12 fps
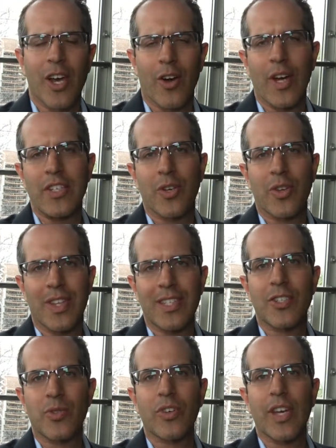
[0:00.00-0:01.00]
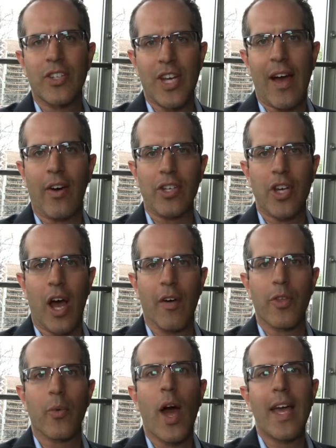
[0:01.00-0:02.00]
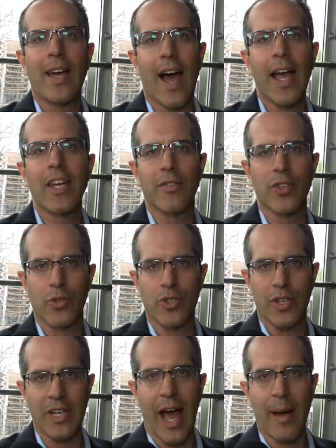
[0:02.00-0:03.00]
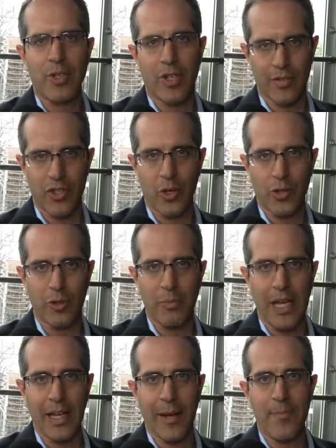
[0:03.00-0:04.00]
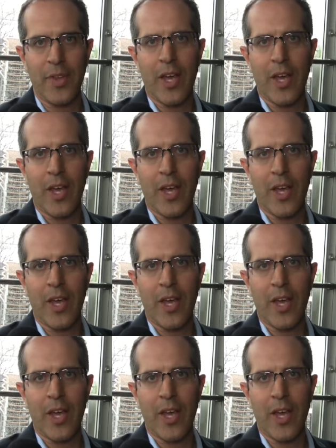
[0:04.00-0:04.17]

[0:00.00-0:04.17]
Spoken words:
right, so this is really a challenge of the right kind of user adoption of social media.